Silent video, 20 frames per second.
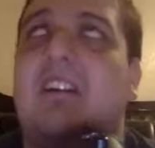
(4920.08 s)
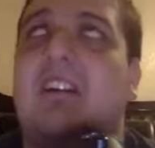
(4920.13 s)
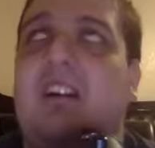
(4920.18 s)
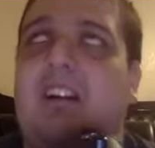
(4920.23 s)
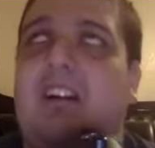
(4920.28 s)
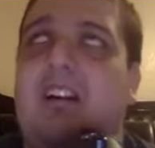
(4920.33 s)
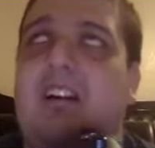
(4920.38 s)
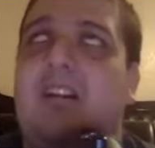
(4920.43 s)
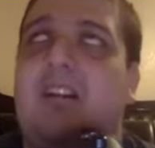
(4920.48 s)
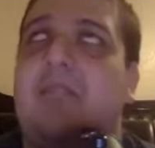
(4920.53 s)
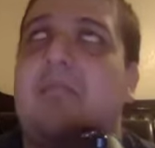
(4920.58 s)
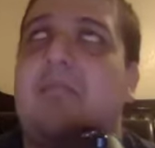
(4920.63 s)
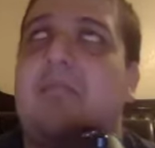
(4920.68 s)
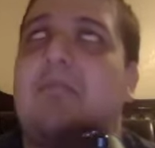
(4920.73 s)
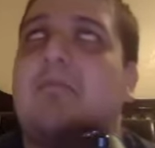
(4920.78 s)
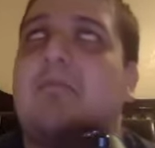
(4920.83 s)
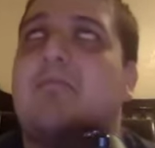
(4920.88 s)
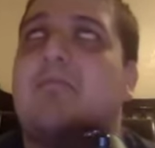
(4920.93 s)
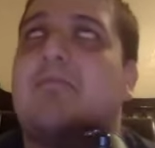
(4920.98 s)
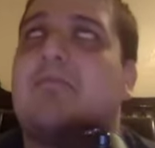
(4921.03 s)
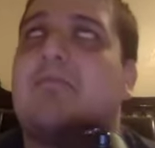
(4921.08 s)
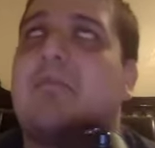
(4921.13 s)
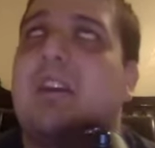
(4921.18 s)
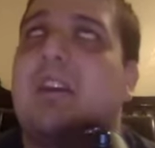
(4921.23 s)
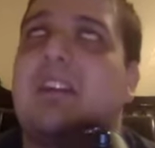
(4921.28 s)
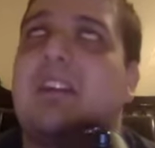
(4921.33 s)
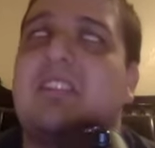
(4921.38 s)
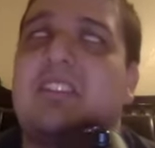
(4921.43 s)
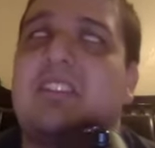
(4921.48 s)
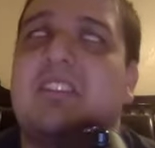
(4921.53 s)
Um,
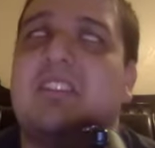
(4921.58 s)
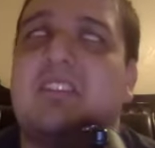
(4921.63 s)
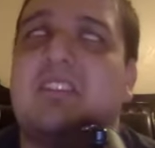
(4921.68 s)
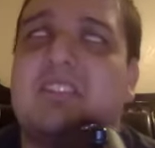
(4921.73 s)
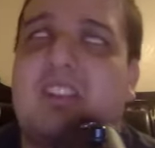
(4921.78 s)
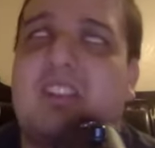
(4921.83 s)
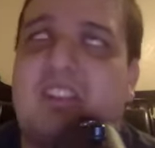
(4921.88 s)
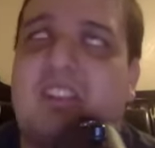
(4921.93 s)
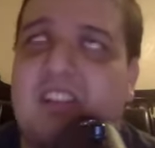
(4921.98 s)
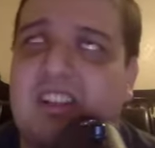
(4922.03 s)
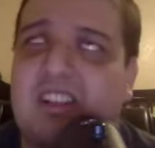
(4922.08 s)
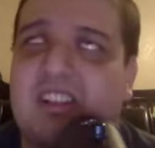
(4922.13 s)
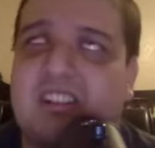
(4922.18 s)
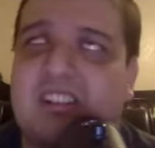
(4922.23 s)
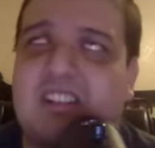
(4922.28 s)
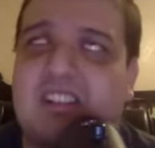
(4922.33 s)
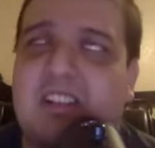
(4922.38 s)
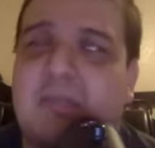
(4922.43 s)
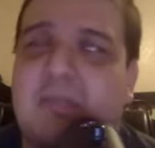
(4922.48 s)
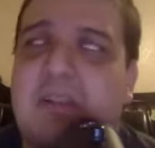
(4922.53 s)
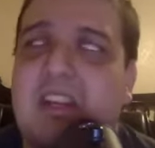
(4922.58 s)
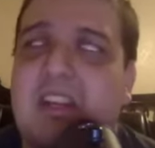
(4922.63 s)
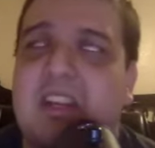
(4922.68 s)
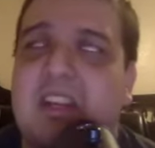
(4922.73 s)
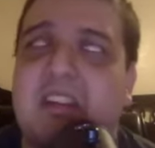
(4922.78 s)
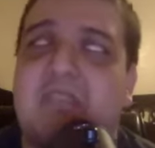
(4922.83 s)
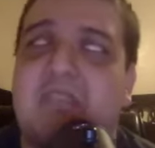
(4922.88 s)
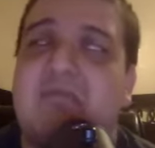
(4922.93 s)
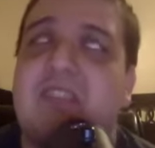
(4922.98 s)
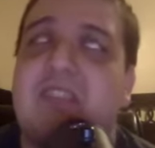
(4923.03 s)
Aziz Ansari is a
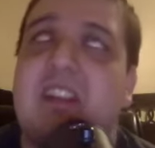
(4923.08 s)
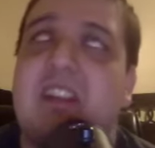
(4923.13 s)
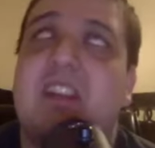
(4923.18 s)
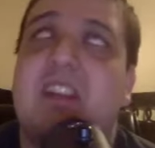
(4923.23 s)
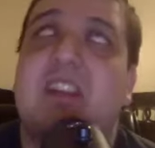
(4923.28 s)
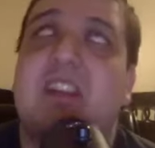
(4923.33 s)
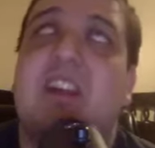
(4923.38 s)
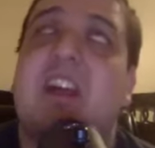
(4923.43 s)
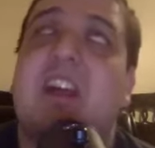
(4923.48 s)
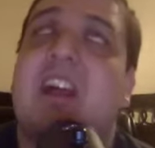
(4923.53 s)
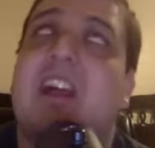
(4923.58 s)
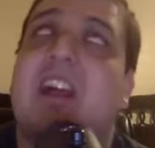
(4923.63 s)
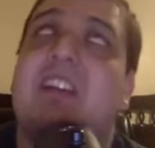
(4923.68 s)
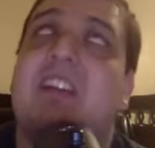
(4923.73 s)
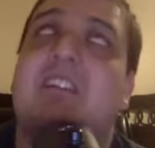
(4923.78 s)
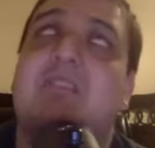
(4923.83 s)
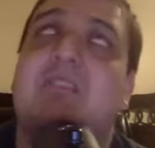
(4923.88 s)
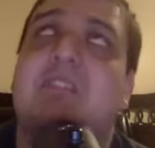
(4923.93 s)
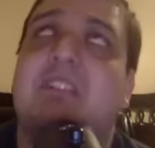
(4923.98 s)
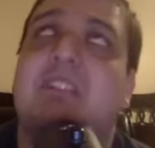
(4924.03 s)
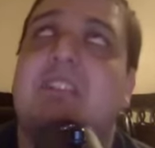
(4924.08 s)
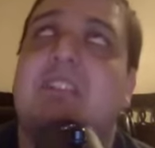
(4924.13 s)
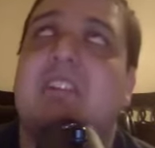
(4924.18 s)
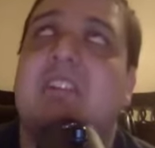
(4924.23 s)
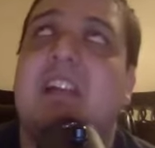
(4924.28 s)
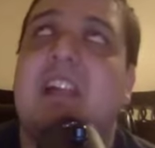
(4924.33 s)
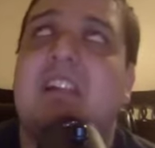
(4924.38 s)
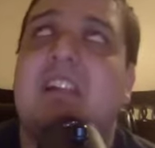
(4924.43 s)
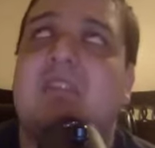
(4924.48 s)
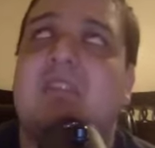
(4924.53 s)
comedian, and there was this
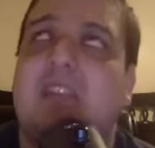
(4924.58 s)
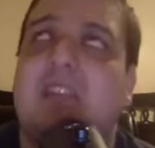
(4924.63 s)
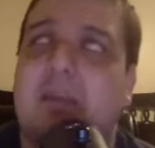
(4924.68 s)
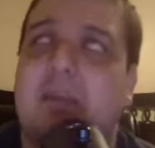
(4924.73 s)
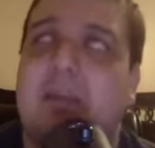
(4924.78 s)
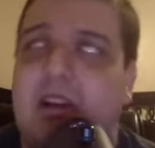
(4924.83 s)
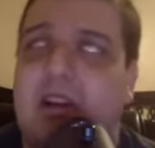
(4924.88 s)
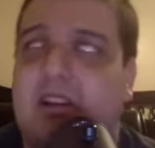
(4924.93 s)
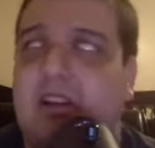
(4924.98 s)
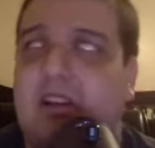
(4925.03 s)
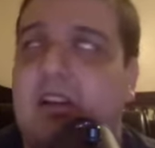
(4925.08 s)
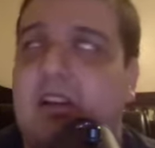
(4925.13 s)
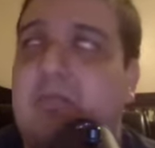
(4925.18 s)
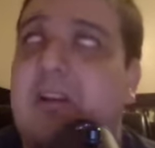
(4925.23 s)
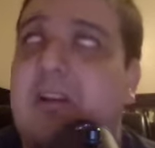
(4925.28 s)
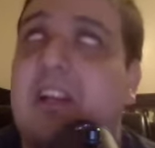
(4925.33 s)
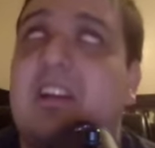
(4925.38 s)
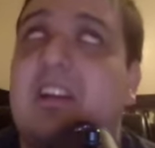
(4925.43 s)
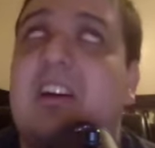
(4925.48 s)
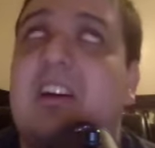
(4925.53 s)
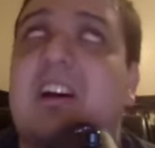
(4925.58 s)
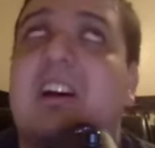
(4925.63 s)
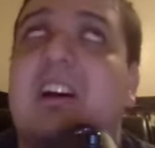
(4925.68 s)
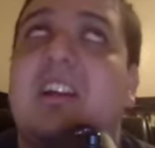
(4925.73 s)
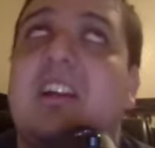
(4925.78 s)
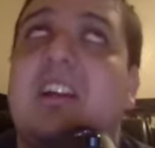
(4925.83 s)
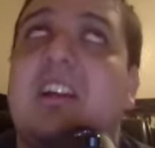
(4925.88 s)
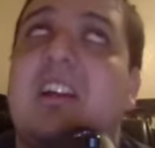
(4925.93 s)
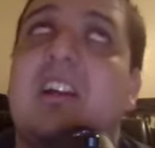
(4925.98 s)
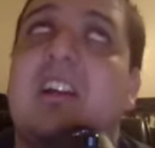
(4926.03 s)
lady who came out like, "Oh my God,
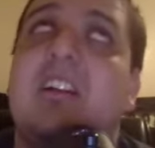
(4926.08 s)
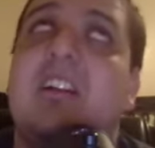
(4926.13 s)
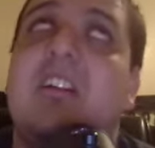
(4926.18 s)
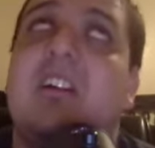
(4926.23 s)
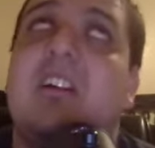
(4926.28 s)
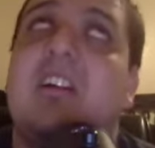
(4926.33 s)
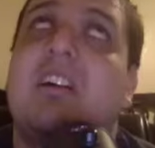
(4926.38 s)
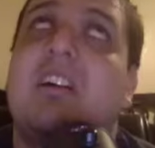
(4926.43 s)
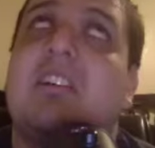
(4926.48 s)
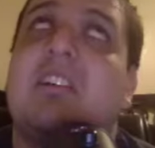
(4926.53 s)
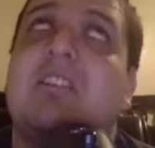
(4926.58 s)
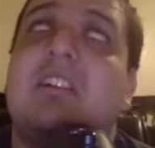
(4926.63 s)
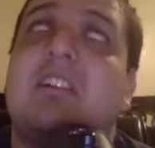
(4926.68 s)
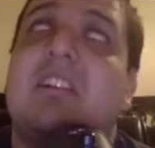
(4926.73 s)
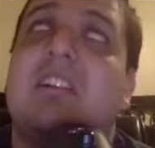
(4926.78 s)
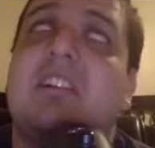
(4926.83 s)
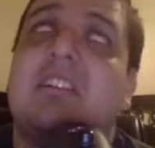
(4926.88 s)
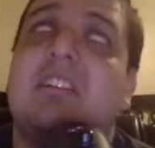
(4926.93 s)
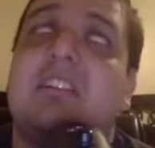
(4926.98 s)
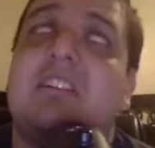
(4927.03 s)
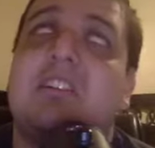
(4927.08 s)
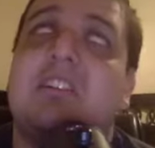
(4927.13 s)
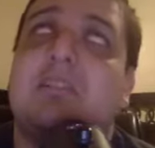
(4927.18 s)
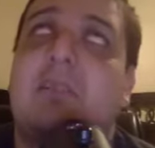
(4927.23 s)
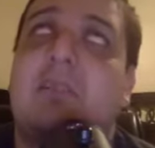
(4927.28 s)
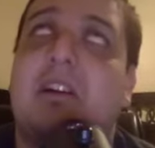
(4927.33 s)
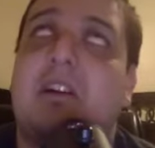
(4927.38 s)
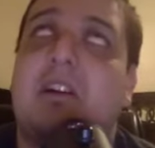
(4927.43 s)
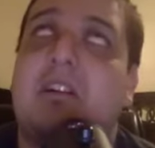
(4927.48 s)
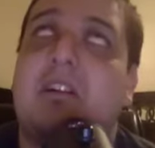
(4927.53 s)
he didn't listen to my
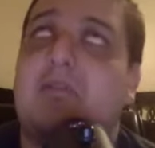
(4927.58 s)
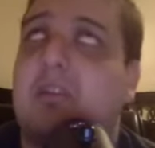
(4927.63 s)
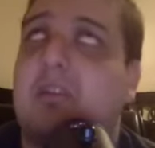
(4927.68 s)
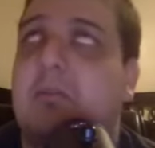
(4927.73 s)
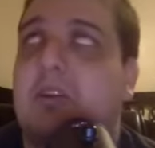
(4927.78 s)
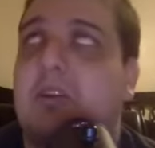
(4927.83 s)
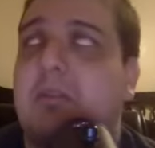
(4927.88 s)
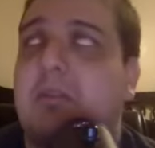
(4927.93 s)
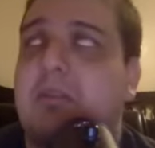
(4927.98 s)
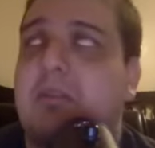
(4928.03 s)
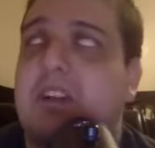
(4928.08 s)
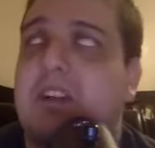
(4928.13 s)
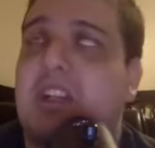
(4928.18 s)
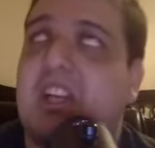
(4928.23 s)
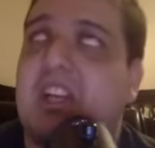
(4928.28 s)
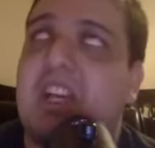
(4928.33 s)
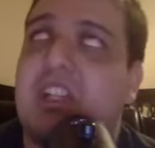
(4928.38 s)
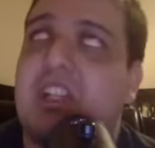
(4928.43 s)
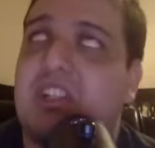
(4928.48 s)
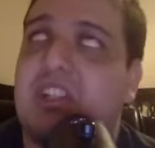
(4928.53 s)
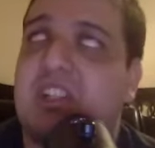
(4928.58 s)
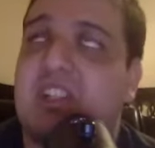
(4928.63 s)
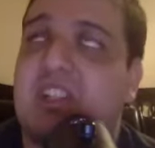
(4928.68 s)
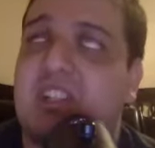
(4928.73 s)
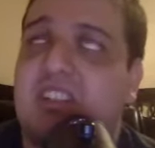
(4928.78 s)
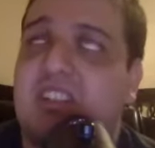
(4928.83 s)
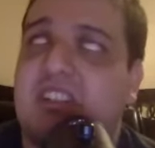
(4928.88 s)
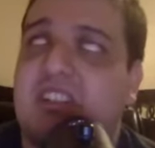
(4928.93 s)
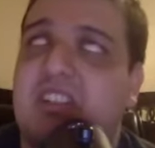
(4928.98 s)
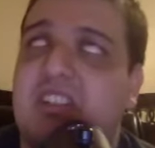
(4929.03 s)
nonverbal
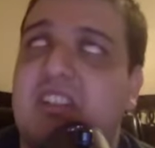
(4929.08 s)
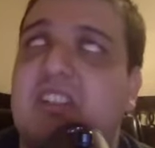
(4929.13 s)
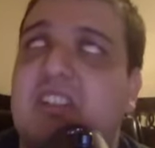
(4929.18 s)
communications and this